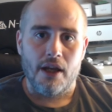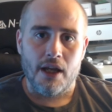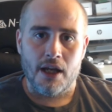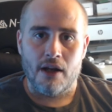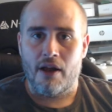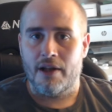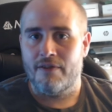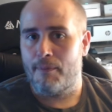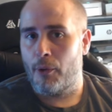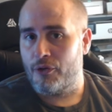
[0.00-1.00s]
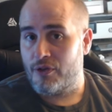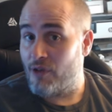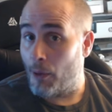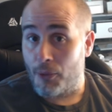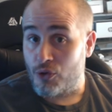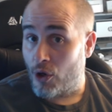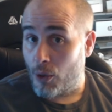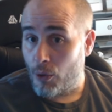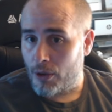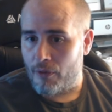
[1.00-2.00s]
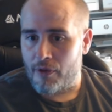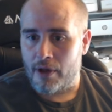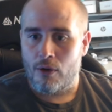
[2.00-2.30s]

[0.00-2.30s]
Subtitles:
and a lot of developers know how to work with it.